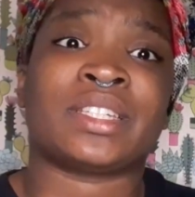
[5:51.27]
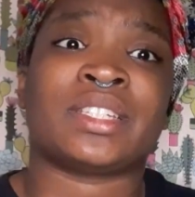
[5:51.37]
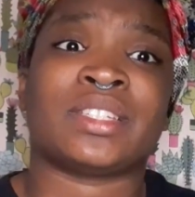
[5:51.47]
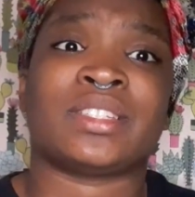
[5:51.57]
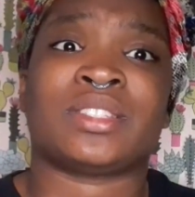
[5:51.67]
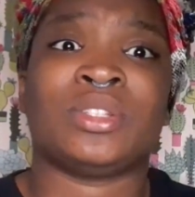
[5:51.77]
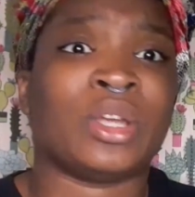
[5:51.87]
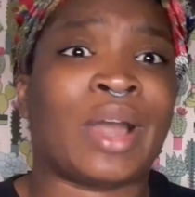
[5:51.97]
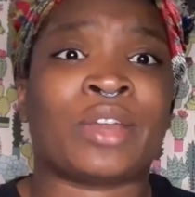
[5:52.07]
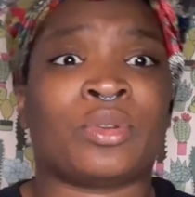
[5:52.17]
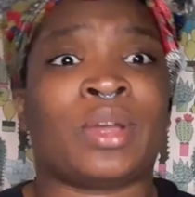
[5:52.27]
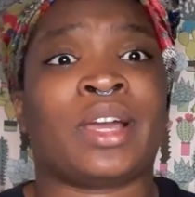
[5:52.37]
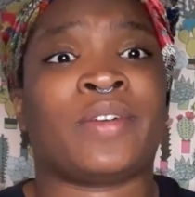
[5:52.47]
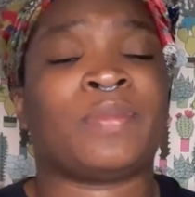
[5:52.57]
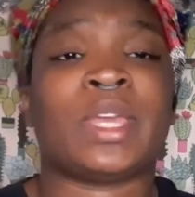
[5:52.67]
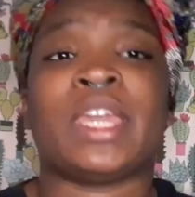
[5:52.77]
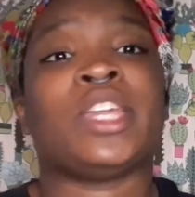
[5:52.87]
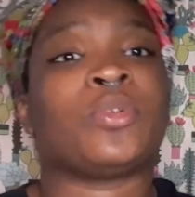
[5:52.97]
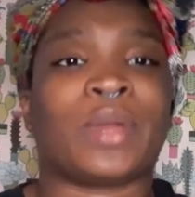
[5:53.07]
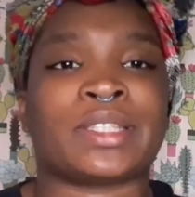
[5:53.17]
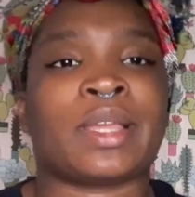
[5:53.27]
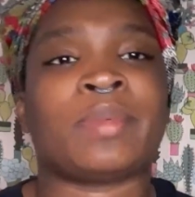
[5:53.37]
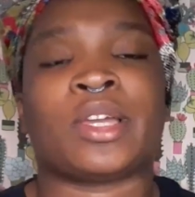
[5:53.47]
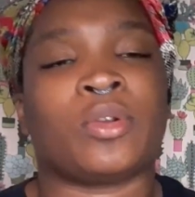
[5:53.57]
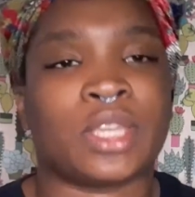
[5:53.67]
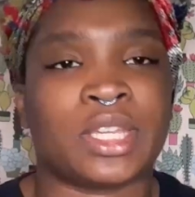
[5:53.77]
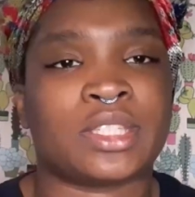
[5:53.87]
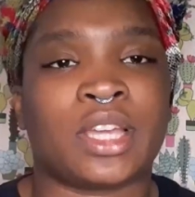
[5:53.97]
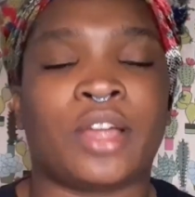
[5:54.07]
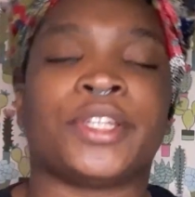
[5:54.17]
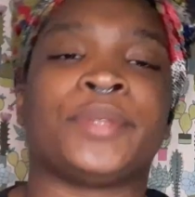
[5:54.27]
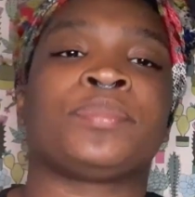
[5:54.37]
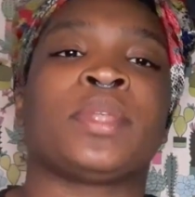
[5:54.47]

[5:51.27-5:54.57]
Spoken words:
Because, I don't know how. Anyways, I'm not going to get into all that.